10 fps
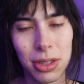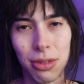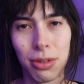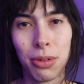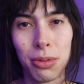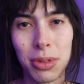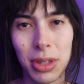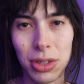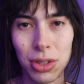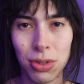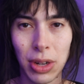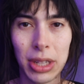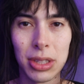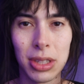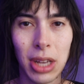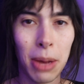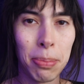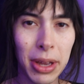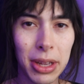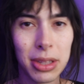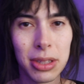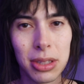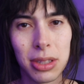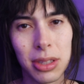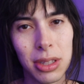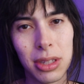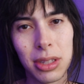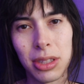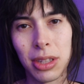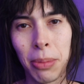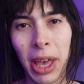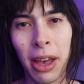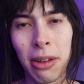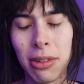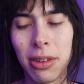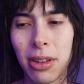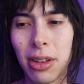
through this trans topic somehow.